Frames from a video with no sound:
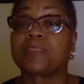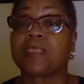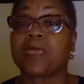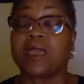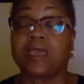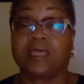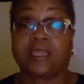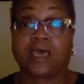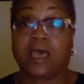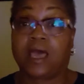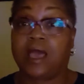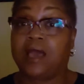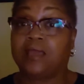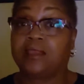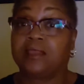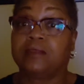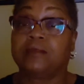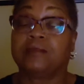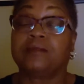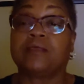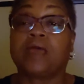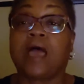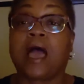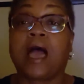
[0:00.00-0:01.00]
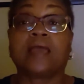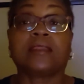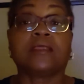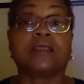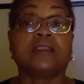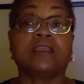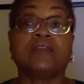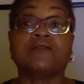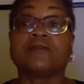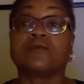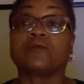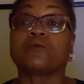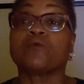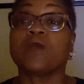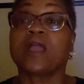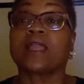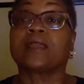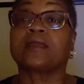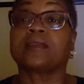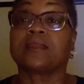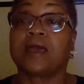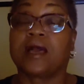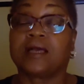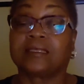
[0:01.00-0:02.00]
And I didn't even
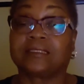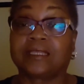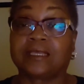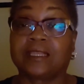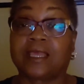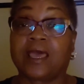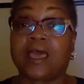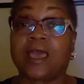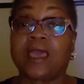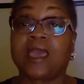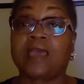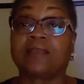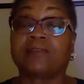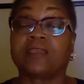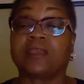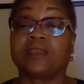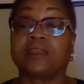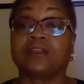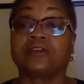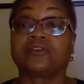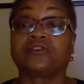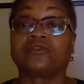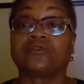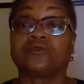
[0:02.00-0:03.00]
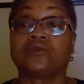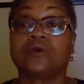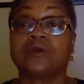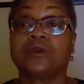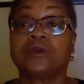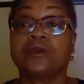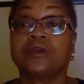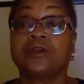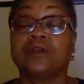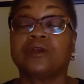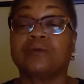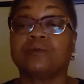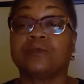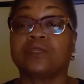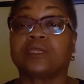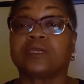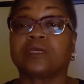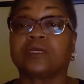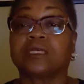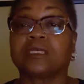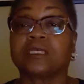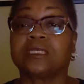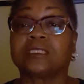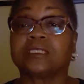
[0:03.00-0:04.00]
recognize that I had that issue,
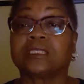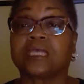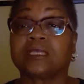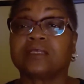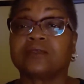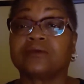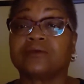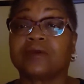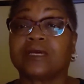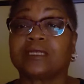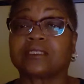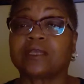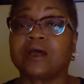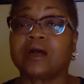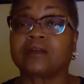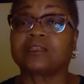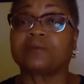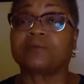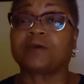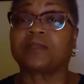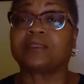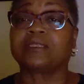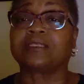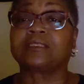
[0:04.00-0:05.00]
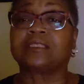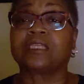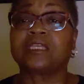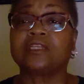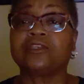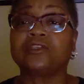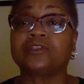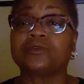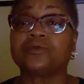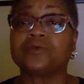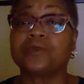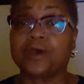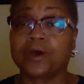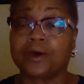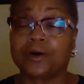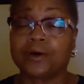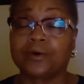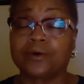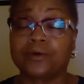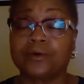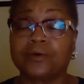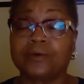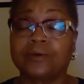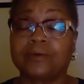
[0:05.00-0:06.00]
because I talked about it's things you
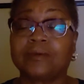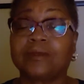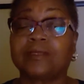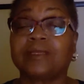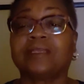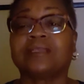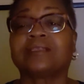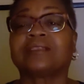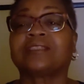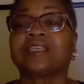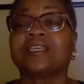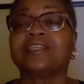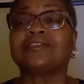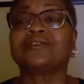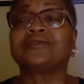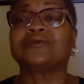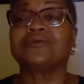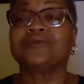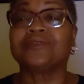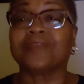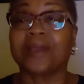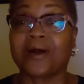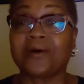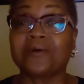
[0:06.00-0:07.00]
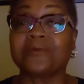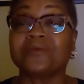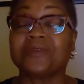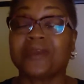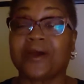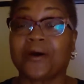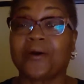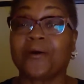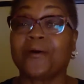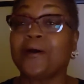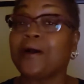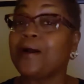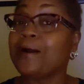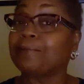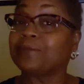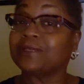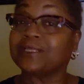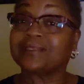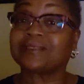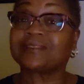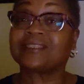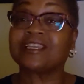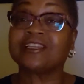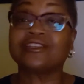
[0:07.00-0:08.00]
know, it's things you don't know, but
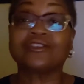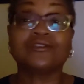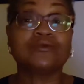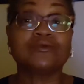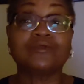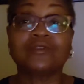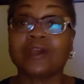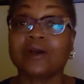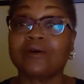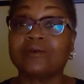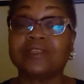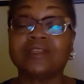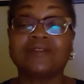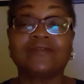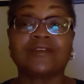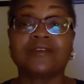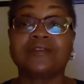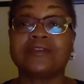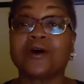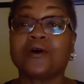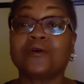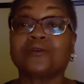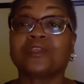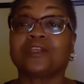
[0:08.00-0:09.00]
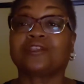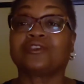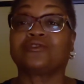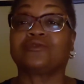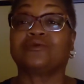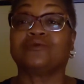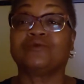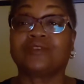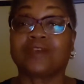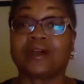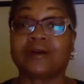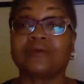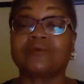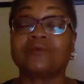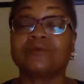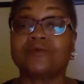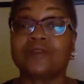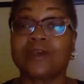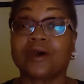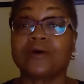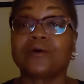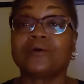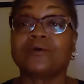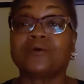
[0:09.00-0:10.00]
it's things you don't even know that you don't
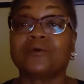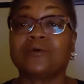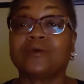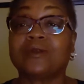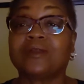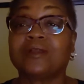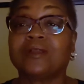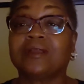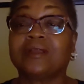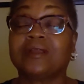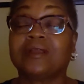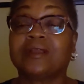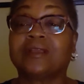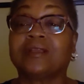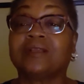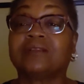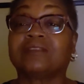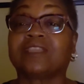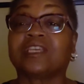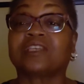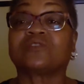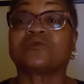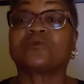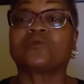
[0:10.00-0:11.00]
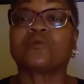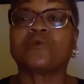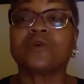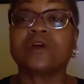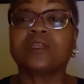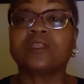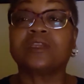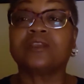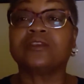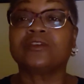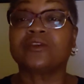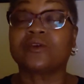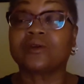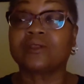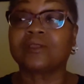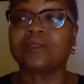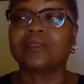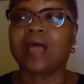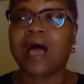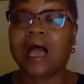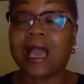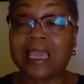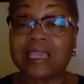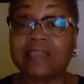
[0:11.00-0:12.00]
know, that's running your
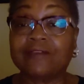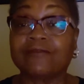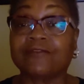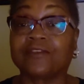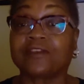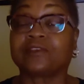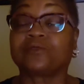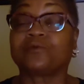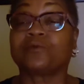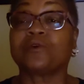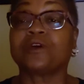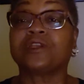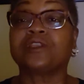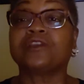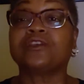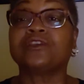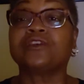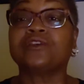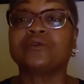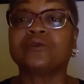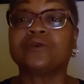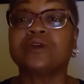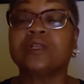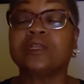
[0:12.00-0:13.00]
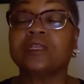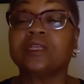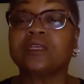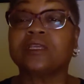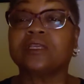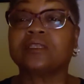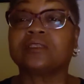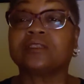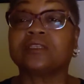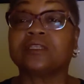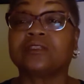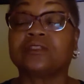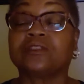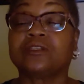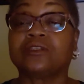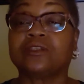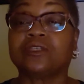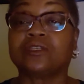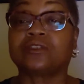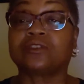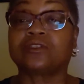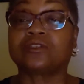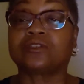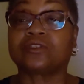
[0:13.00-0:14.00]
life, that's running you.
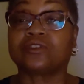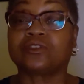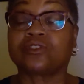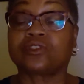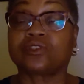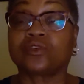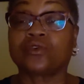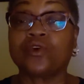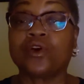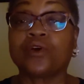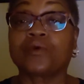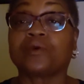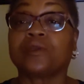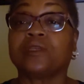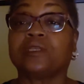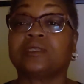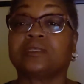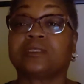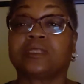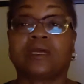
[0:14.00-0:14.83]
It's stories.